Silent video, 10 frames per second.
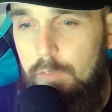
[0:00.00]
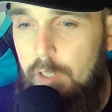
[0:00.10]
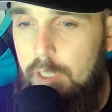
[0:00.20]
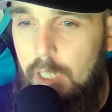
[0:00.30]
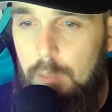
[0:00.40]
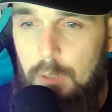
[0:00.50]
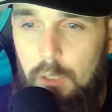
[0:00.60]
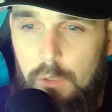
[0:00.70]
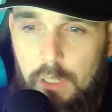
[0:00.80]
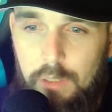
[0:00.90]
McVay came
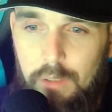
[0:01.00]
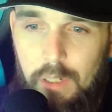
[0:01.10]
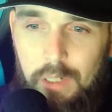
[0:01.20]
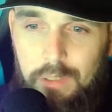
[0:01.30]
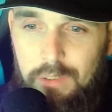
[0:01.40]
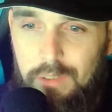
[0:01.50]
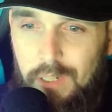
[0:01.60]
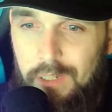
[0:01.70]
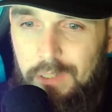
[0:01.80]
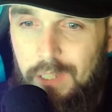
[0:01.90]
out and
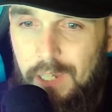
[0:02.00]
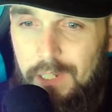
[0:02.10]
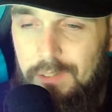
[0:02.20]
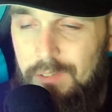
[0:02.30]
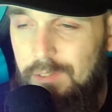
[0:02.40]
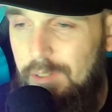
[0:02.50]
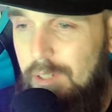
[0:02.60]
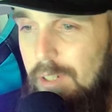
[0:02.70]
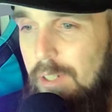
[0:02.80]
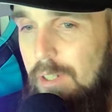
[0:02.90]
said that
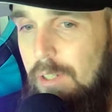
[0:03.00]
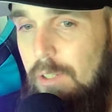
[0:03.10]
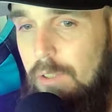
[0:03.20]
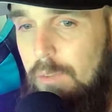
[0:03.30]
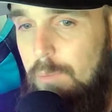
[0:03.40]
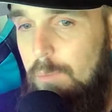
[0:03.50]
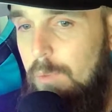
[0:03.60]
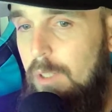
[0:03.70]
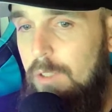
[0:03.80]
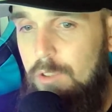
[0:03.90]

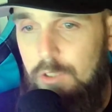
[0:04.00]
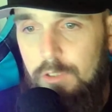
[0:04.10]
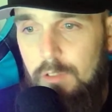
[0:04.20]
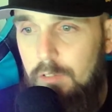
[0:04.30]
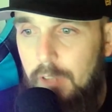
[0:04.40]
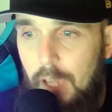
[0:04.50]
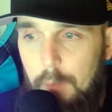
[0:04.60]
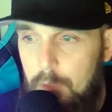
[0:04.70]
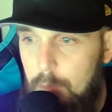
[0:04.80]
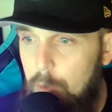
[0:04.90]
it's just a
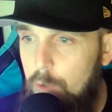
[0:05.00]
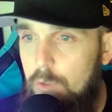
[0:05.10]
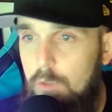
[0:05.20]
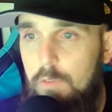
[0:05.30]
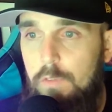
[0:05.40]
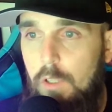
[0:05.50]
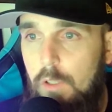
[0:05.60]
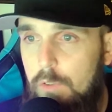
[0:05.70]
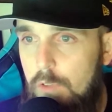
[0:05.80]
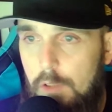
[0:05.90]
depth move.
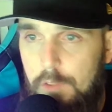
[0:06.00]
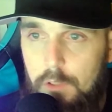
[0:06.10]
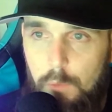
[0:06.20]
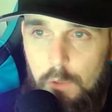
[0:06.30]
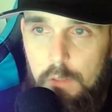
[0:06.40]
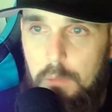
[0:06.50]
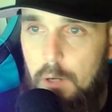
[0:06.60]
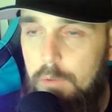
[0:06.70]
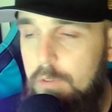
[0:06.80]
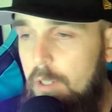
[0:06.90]
It's nothing to worry
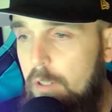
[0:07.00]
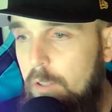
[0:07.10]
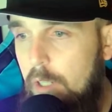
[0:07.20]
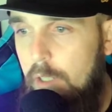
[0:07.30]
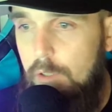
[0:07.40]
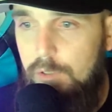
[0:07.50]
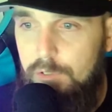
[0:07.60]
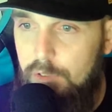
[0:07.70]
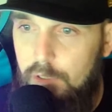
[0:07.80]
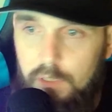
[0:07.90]
about with Darrell
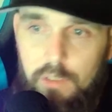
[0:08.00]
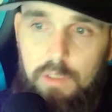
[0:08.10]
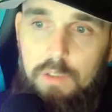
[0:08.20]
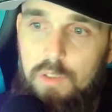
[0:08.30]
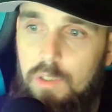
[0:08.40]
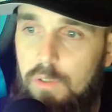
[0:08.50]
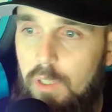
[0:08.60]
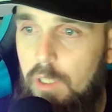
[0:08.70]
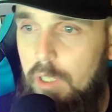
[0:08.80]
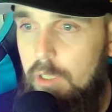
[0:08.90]
Henderson. He's still
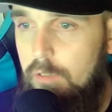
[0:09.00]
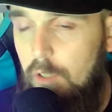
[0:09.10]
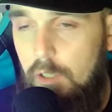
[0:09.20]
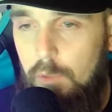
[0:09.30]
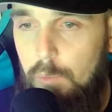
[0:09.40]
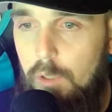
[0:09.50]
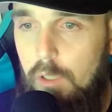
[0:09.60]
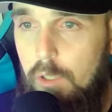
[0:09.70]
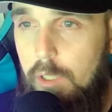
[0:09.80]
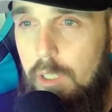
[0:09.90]
going to get a ton of
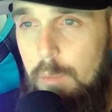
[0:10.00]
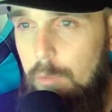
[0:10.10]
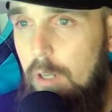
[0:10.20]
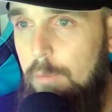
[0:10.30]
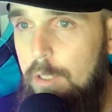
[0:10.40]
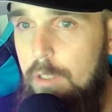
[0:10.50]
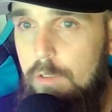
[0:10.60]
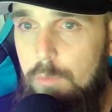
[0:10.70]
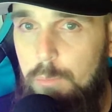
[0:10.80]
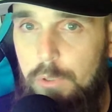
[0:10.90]
work, and he probably
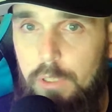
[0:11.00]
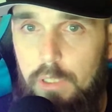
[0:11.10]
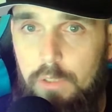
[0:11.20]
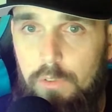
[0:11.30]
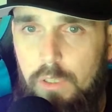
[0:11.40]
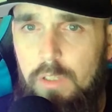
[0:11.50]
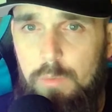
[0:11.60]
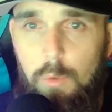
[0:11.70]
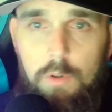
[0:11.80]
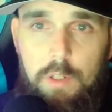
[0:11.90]
is, but
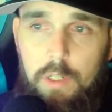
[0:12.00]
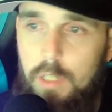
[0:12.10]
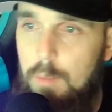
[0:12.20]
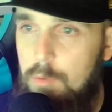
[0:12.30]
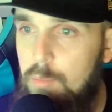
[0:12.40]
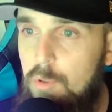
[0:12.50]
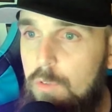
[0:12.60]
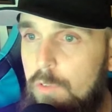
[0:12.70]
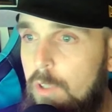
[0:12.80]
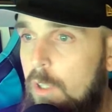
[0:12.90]
it's more than a depth
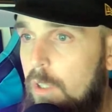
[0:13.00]
move.